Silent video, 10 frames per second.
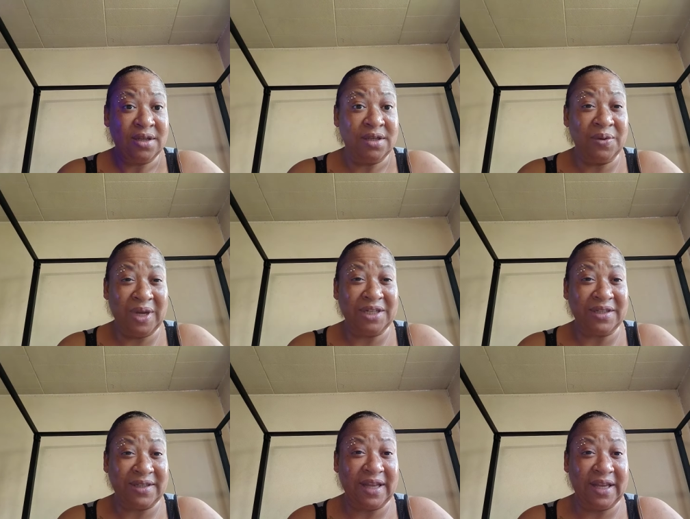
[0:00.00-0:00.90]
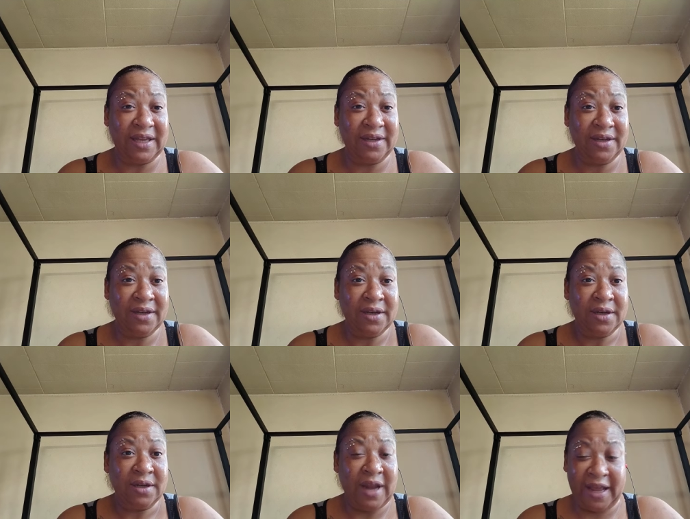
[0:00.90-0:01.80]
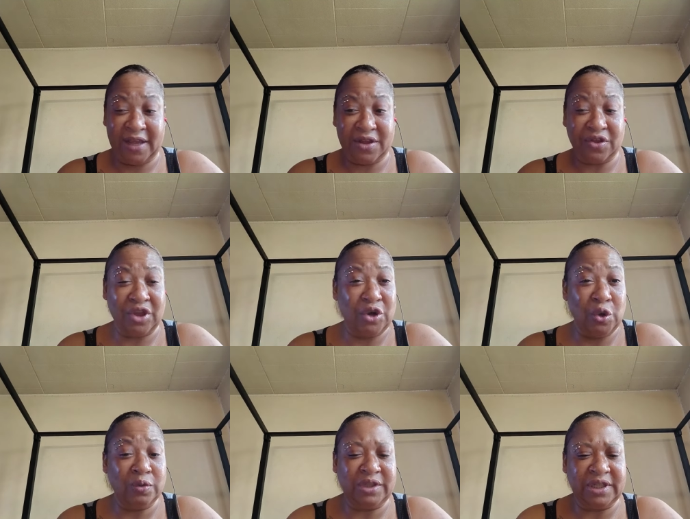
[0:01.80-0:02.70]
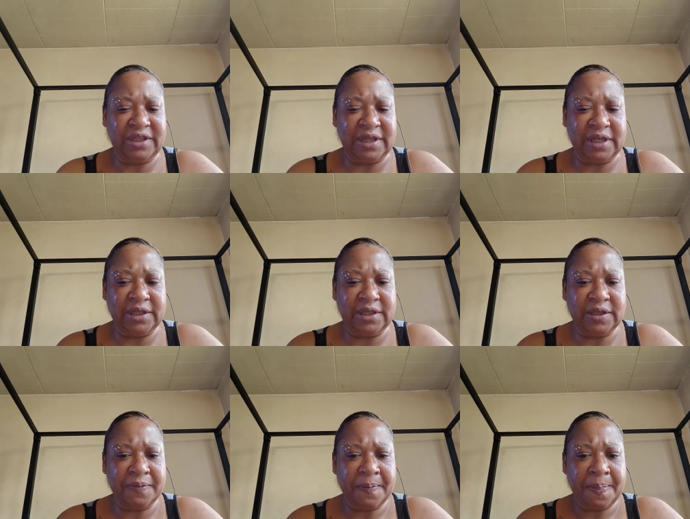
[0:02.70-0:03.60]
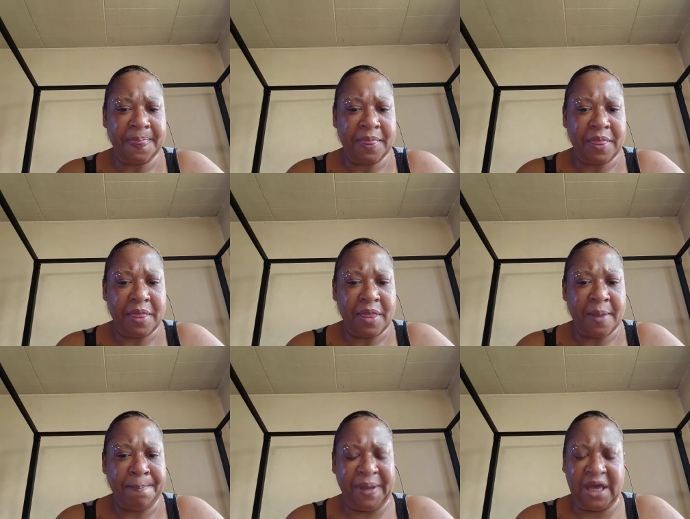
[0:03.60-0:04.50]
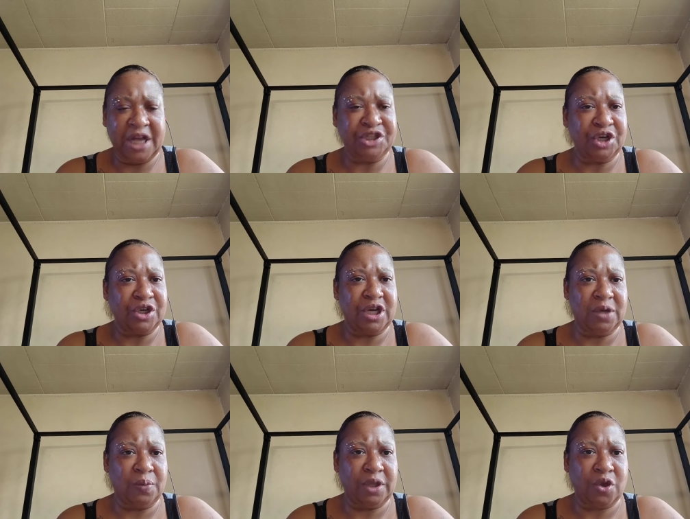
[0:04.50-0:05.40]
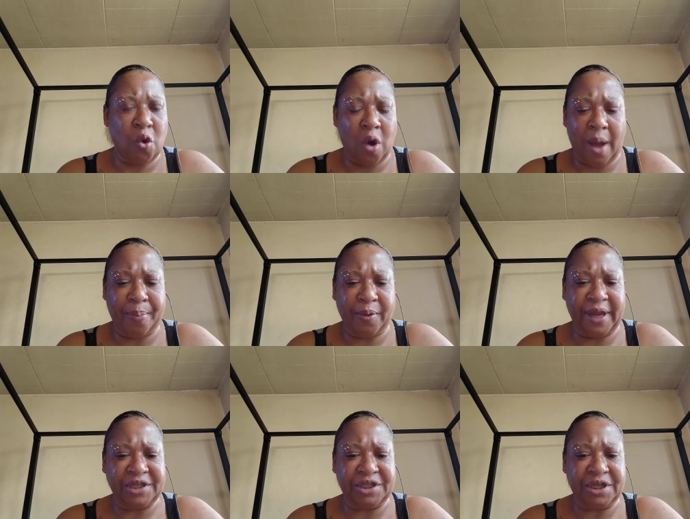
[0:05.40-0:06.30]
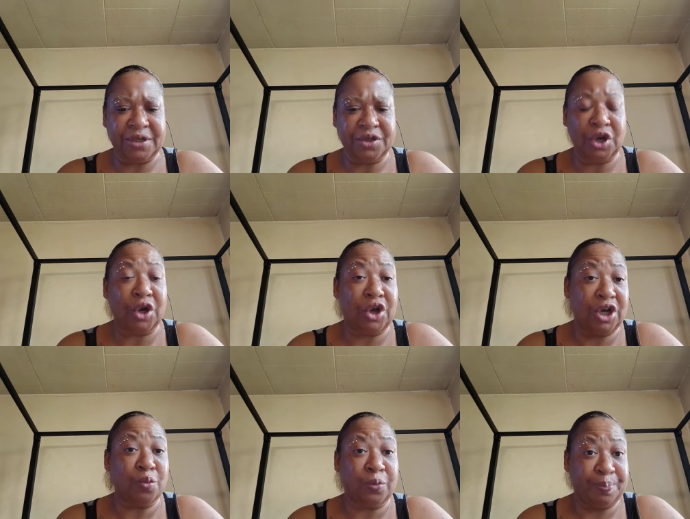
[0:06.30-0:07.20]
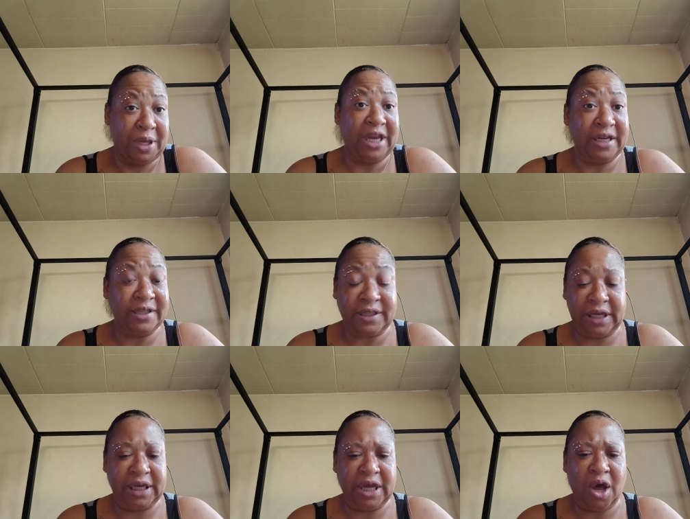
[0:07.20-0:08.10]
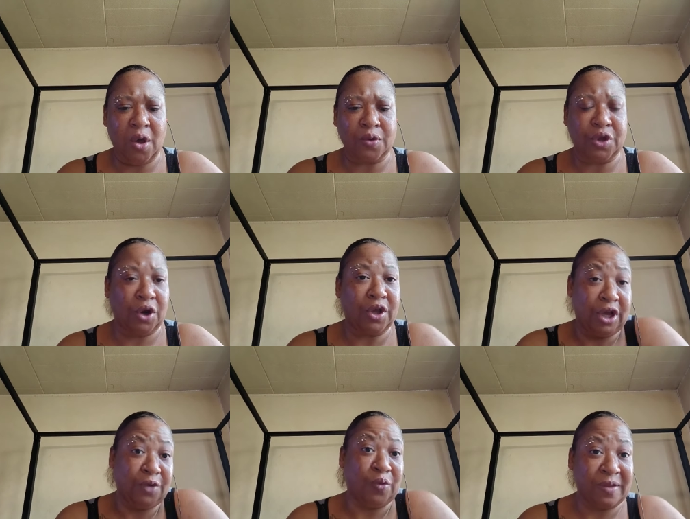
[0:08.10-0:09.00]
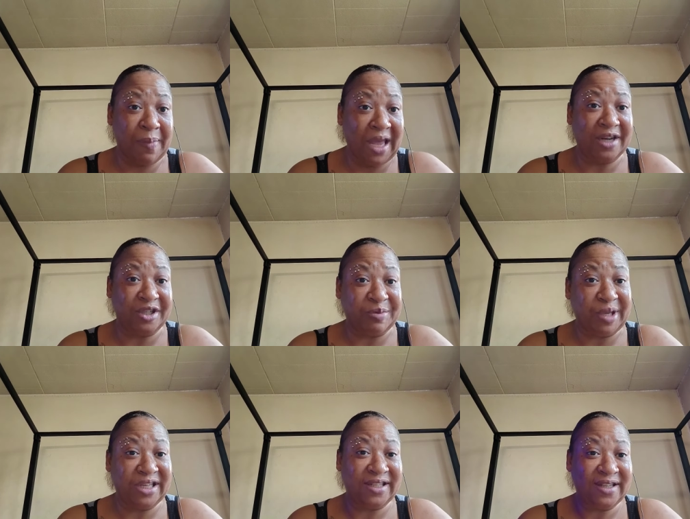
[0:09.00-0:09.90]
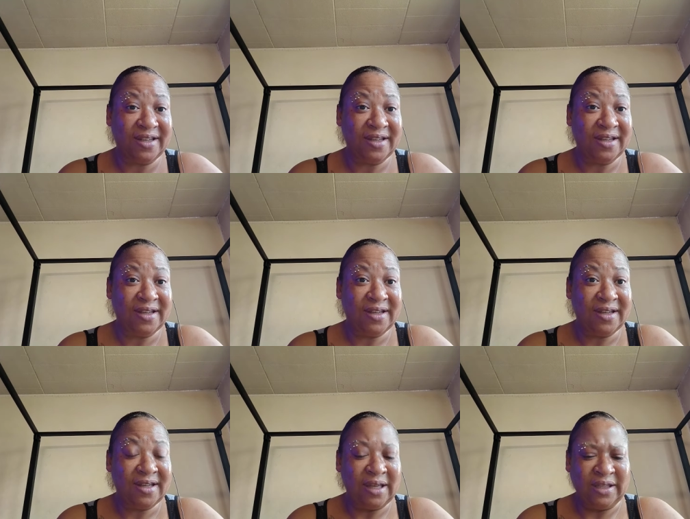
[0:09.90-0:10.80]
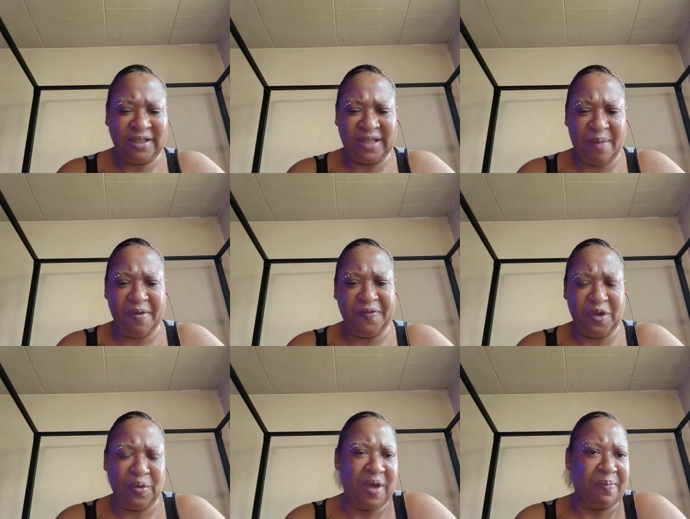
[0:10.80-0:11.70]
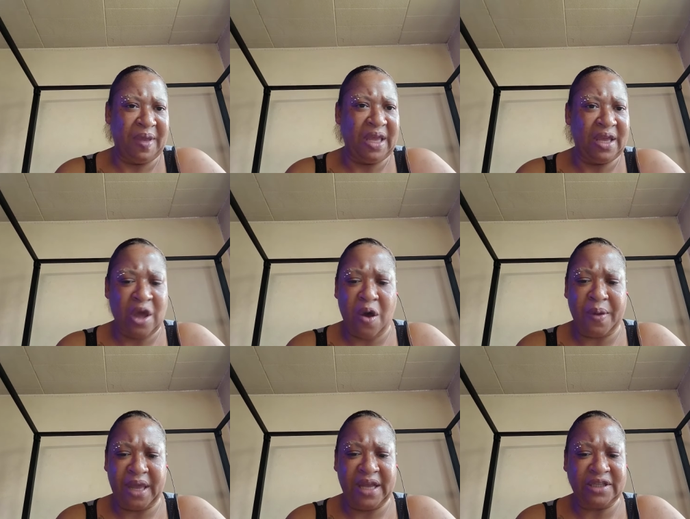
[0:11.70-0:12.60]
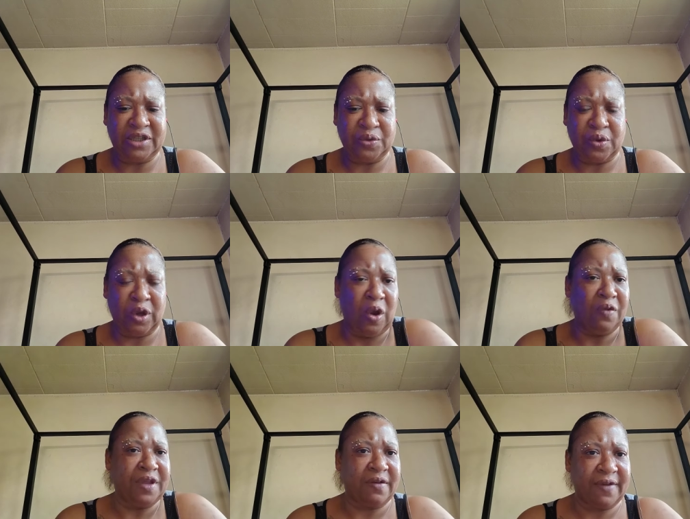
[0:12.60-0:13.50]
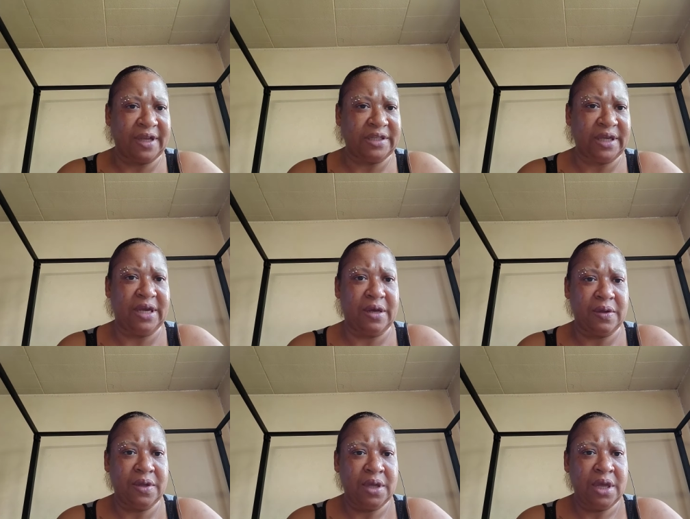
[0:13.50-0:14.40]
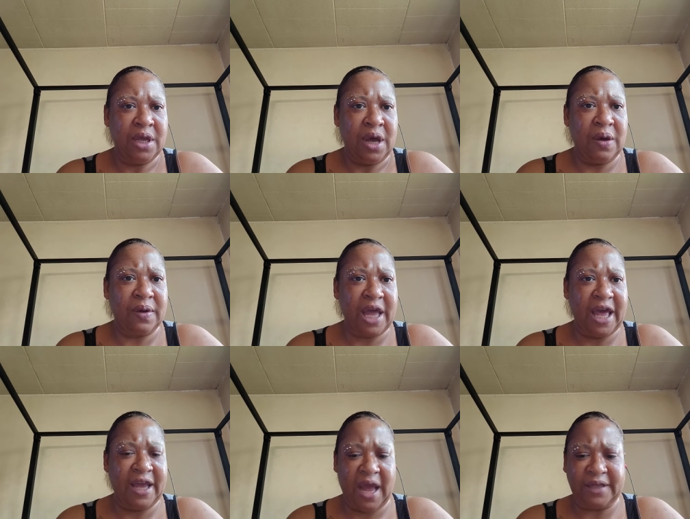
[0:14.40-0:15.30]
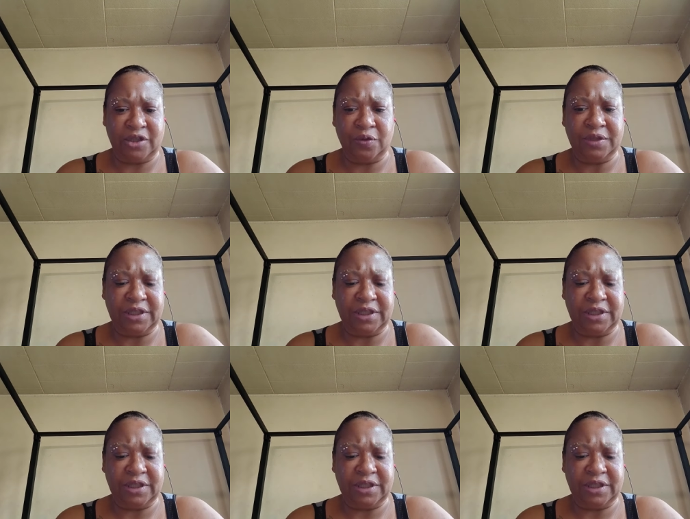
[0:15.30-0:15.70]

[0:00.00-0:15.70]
You understand? Like the nuisances. Because you're good with cooperation. You're good being a CEO. You're good with management. Some of you could be going into clothing retail. Okay, I do